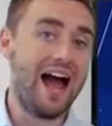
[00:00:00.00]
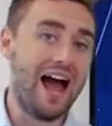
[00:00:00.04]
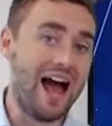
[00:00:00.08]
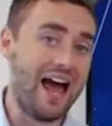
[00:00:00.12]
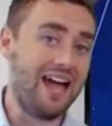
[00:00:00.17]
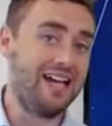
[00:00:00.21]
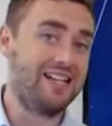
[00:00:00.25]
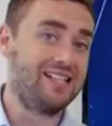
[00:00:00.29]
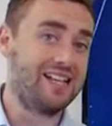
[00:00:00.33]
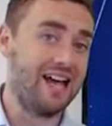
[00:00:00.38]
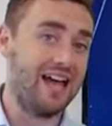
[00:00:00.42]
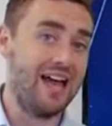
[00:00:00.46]

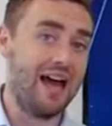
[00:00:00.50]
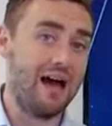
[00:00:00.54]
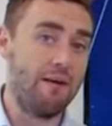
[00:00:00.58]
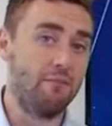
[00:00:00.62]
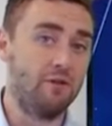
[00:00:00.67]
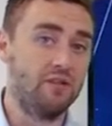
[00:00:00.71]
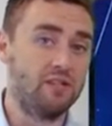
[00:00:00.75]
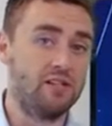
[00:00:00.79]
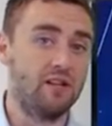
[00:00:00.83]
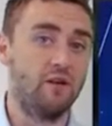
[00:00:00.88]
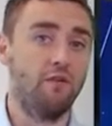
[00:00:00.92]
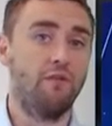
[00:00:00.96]
8 AM
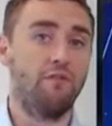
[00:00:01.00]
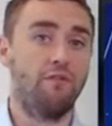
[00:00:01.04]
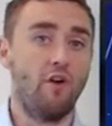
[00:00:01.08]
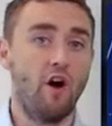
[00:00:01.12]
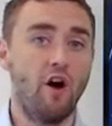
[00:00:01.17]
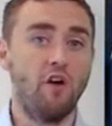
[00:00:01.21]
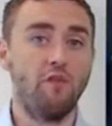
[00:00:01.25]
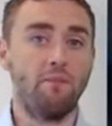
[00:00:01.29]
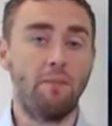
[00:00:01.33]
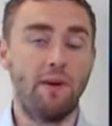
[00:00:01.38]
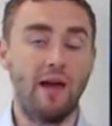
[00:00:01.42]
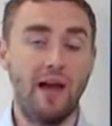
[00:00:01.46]
until
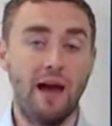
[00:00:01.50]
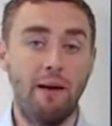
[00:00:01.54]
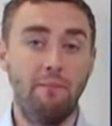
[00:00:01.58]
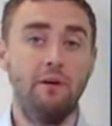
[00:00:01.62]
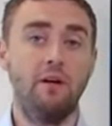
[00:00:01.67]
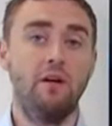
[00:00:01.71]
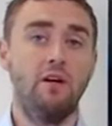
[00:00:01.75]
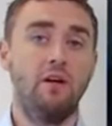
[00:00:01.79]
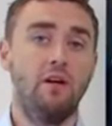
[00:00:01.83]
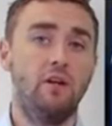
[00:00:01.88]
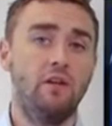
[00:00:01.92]
5 PM